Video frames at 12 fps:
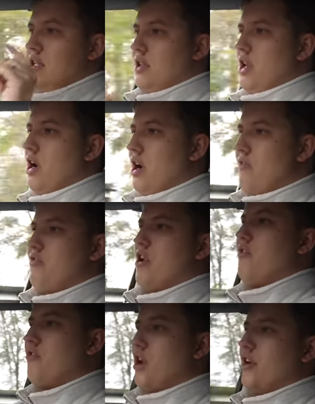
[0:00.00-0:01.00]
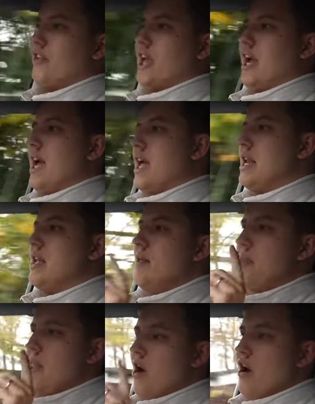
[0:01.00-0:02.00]
the 955 Cayenne
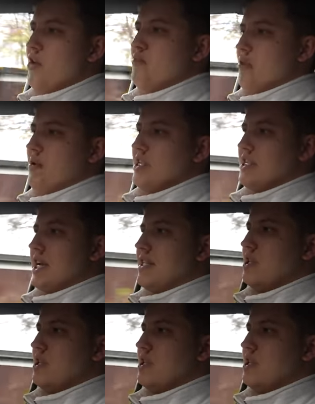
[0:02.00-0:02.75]
I'd probably say